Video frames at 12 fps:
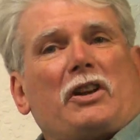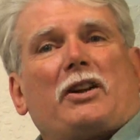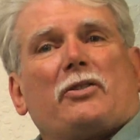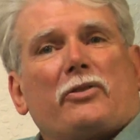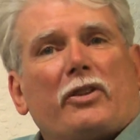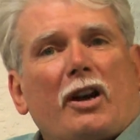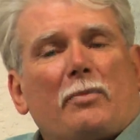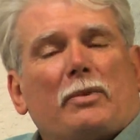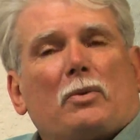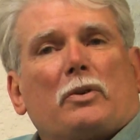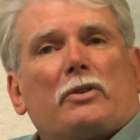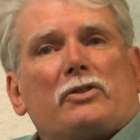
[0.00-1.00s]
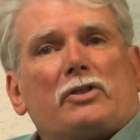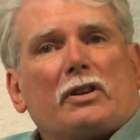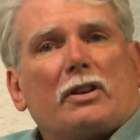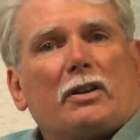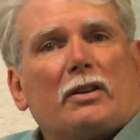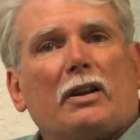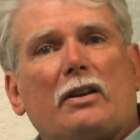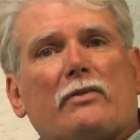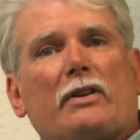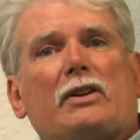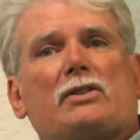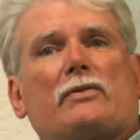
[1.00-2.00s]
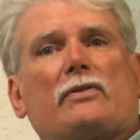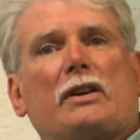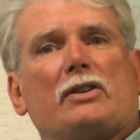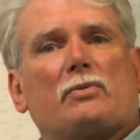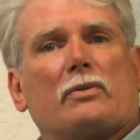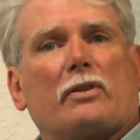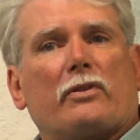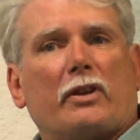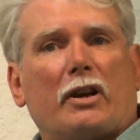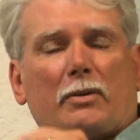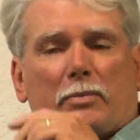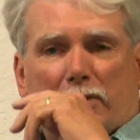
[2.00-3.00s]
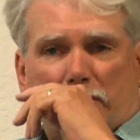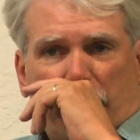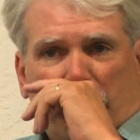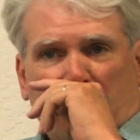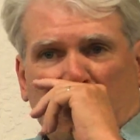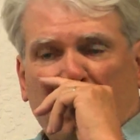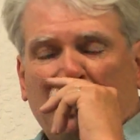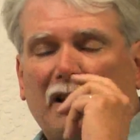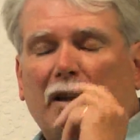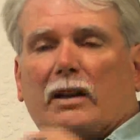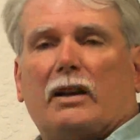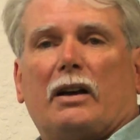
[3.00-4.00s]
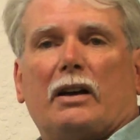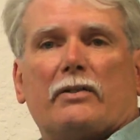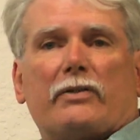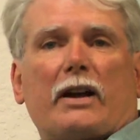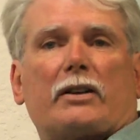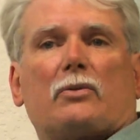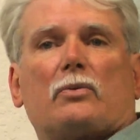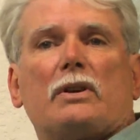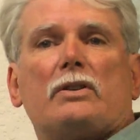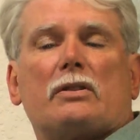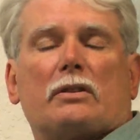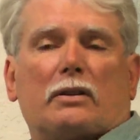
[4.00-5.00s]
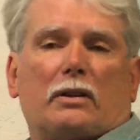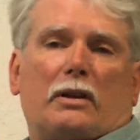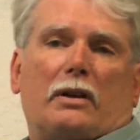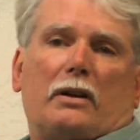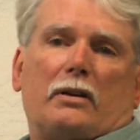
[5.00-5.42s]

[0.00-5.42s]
with psychotherapy, where you're sitting face to face with a therapist. In fact, a recent